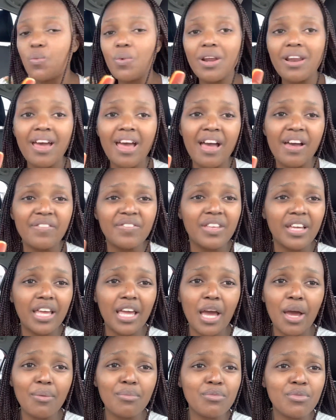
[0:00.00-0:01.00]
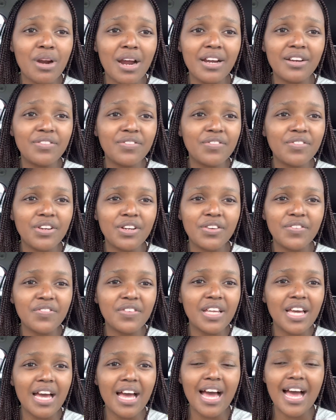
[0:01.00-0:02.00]
want to have the camera in front of
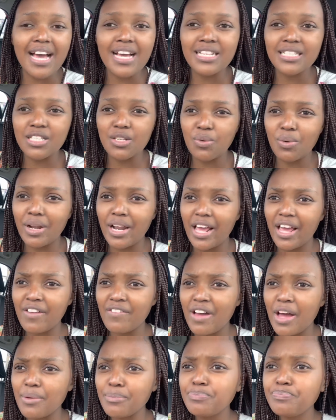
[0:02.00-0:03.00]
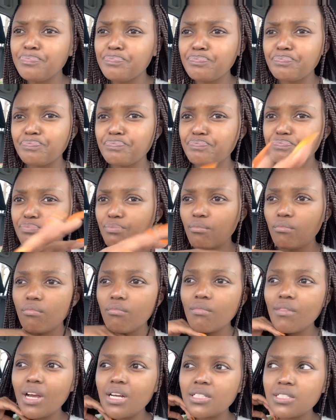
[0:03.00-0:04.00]
their eyes and whatever
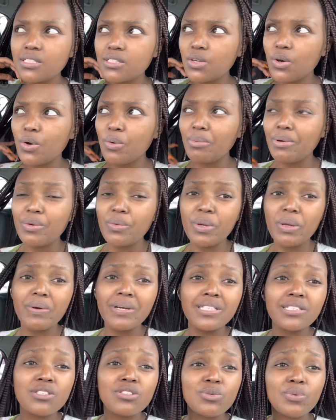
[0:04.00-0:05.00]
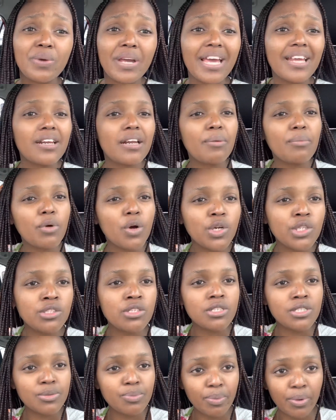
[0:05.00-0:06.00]
so but we went to we end up going to
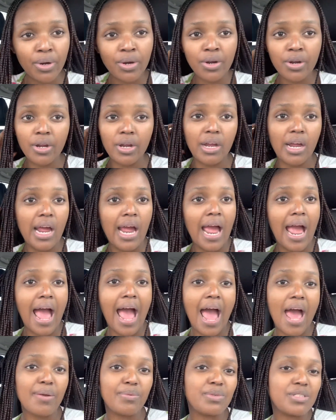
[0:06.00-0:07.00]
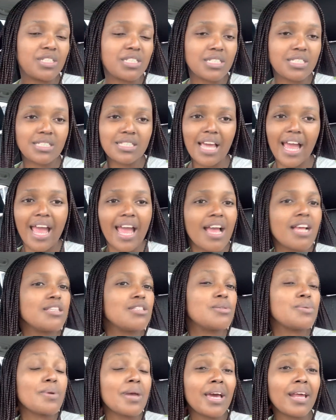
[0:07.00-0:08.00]
spur and we just ate
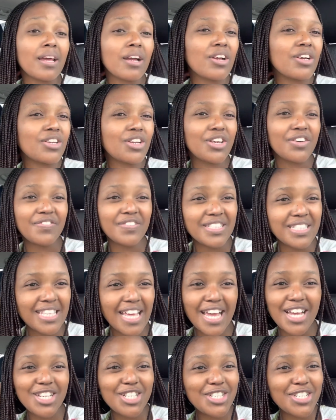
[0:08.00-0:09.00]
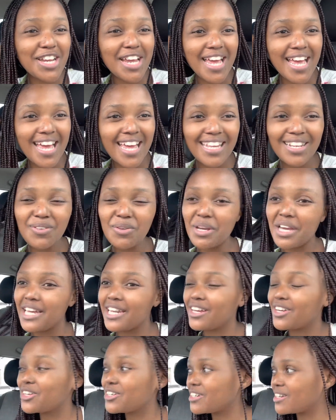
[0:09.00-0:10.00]
we had a good conversation we had a
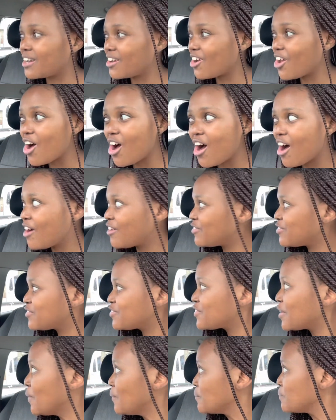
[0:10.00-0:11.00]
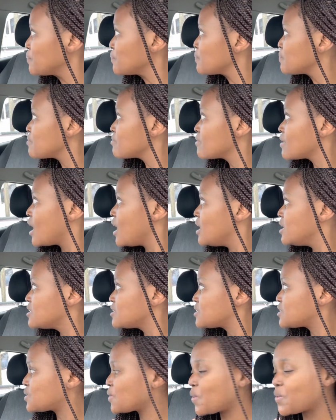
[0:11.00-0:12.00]
good laugh
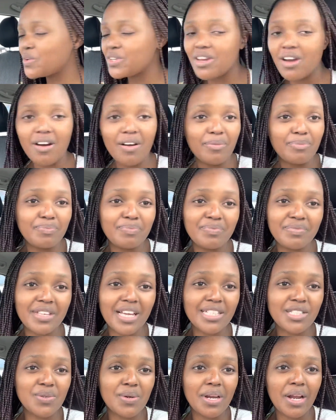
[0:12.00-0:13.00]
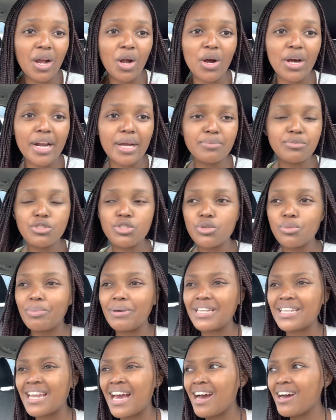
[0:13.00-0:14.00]
so yeah that's what i got up to
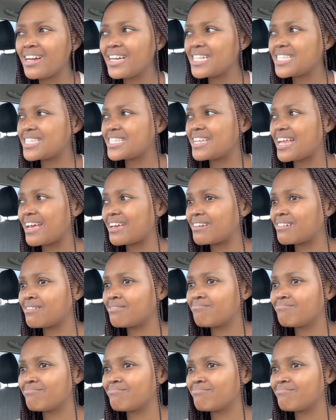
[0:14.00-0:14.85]
but now it's like